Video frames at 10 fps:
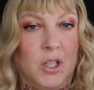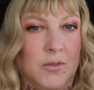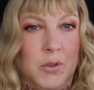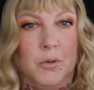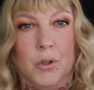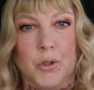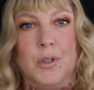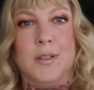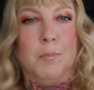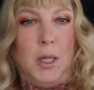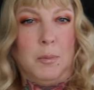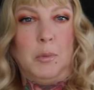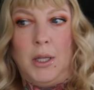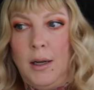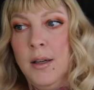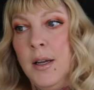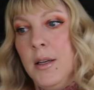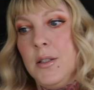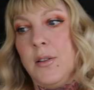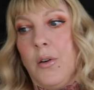dog food, groceries, blah, blah, blah.
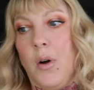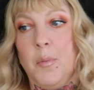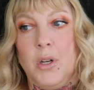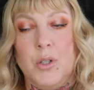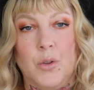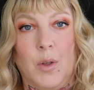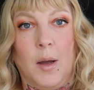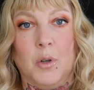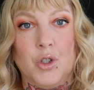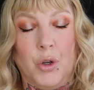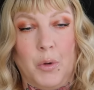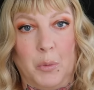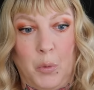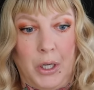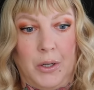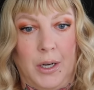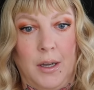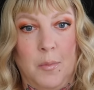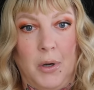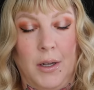So I'm gonna do that. I'm gonna show you what I'm
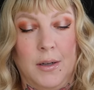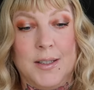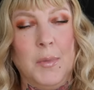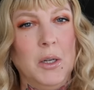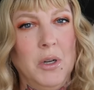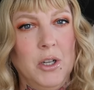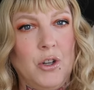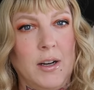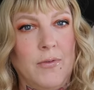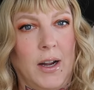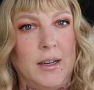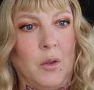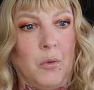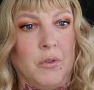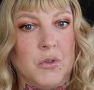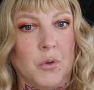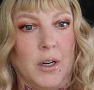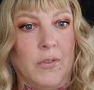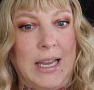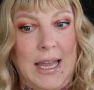wearing, but something I wanna try to find at the thrift store
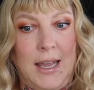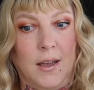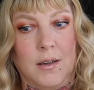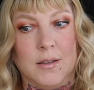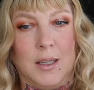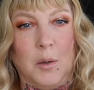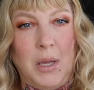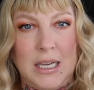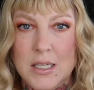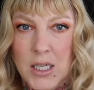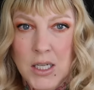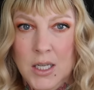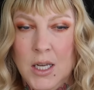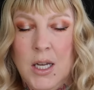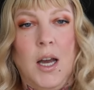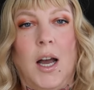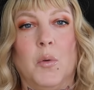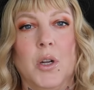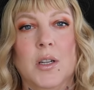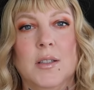if I can is like a painting. I
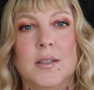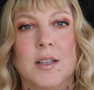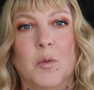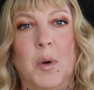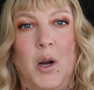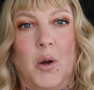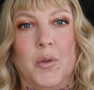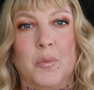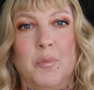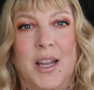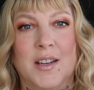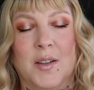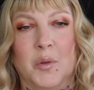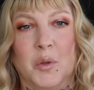wanna see about painting